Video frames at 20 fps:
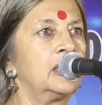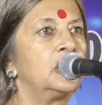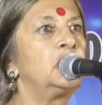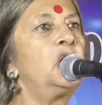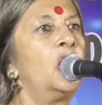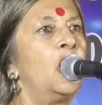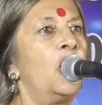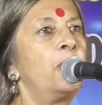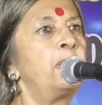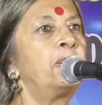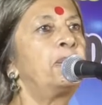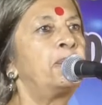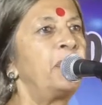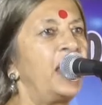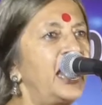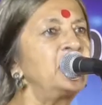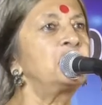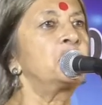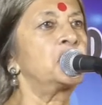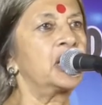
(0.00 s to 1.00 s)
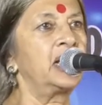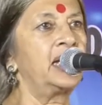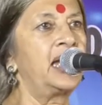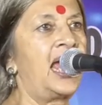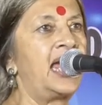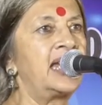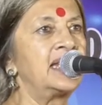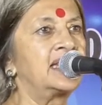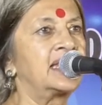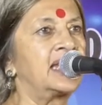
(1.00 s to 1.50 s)
your
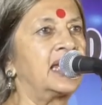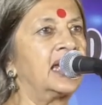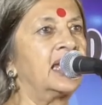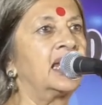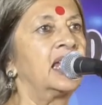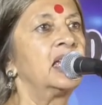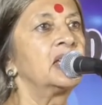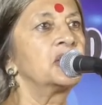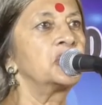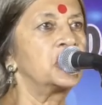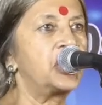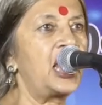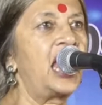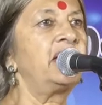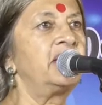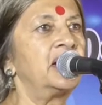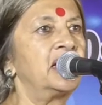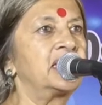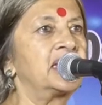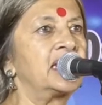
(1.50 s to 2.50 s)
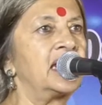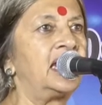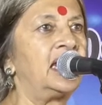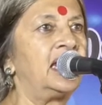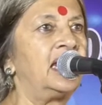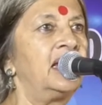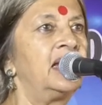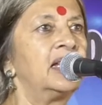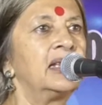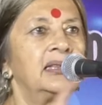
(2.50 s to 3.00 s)
patronizing
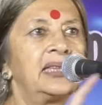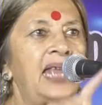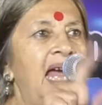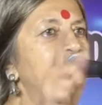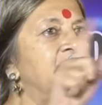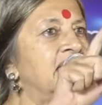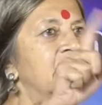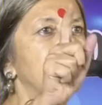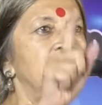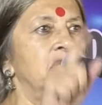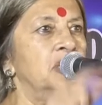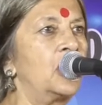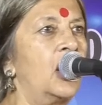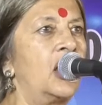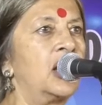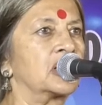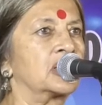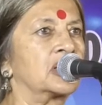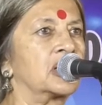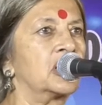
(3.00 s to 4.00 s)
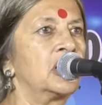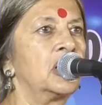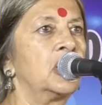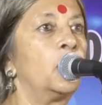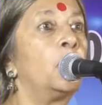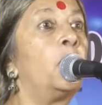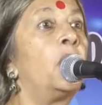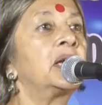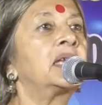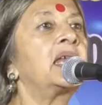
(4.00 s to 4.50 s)
charity. That is not
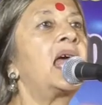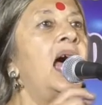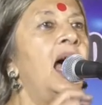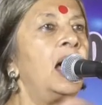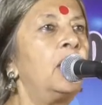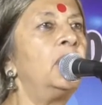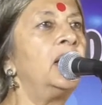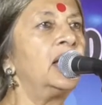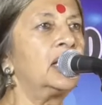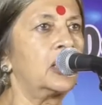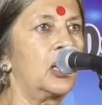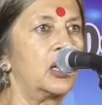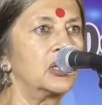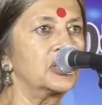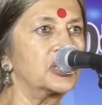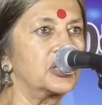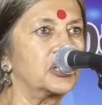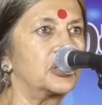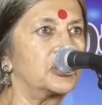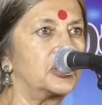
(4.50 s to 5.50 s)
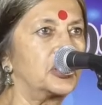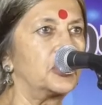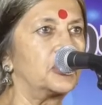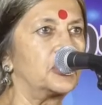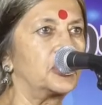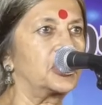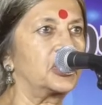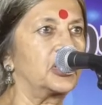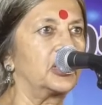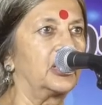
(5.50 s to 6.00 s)
what our
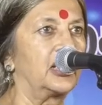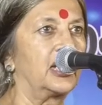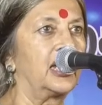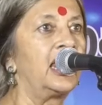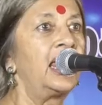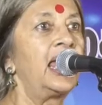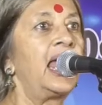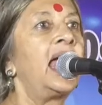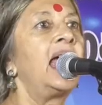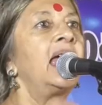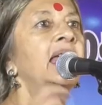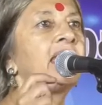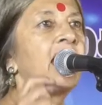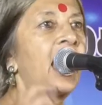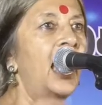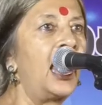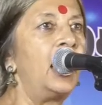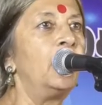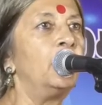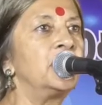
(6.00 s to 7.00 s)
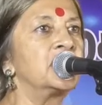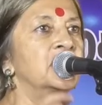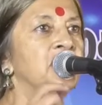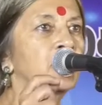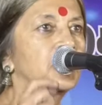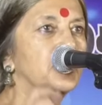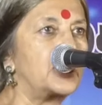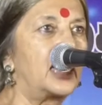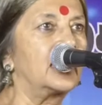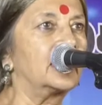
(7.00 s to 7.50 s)
constitution and our
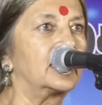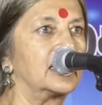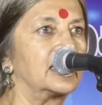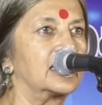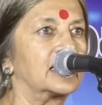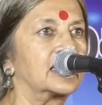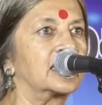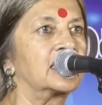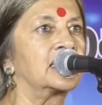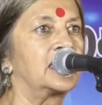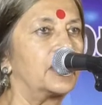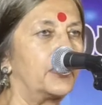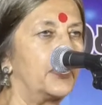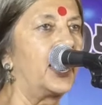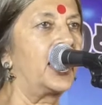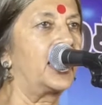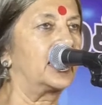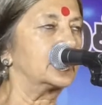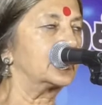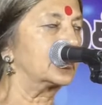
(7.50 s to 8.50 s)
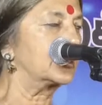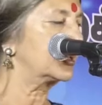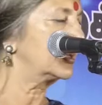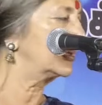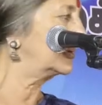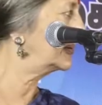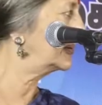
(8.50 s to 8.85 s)
struggles demand.